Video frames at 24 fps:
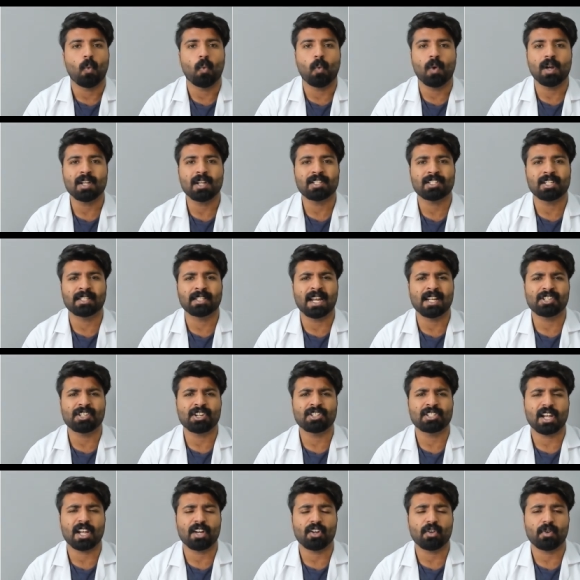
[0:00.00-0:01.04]
once it gets
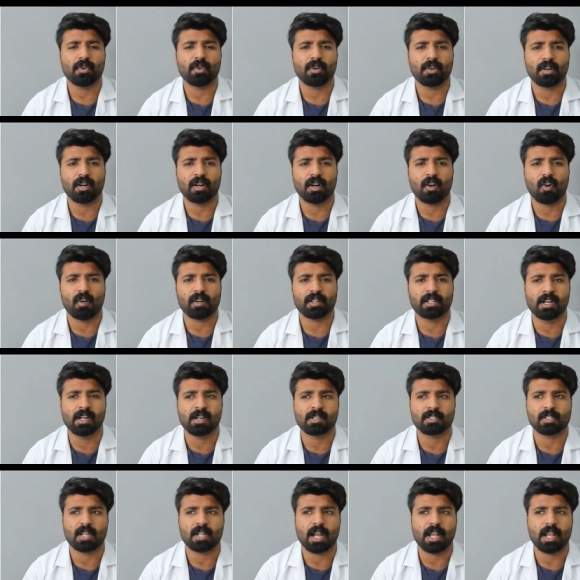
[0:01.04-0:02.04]
inside your uh, organs,